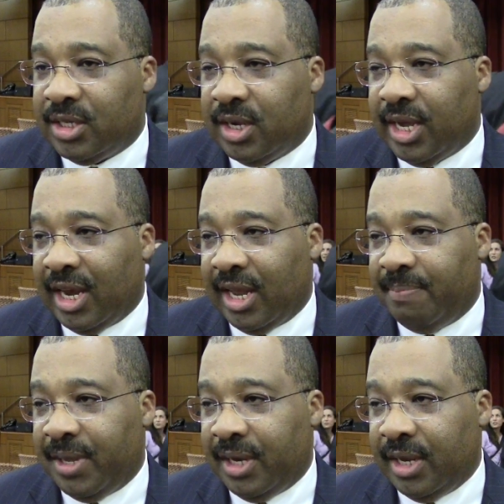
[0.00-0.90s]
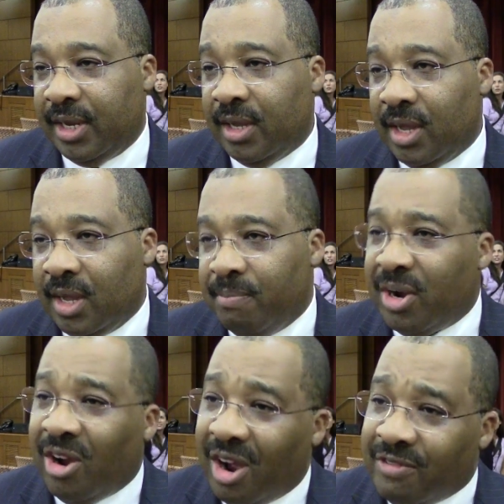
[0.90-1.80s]
to LAPD,
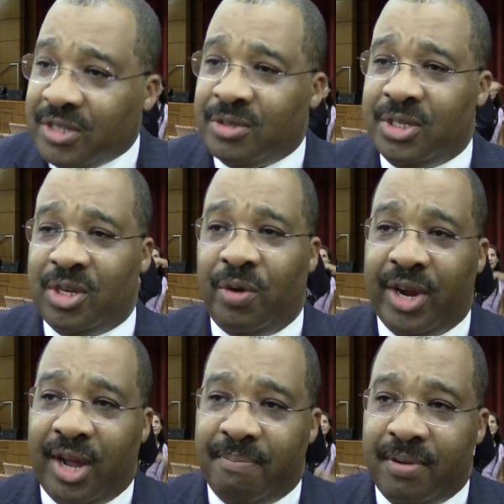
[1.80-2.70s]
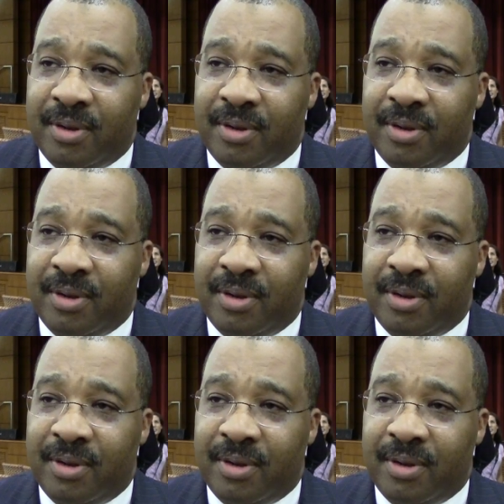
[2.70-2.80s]
but our officers showed up.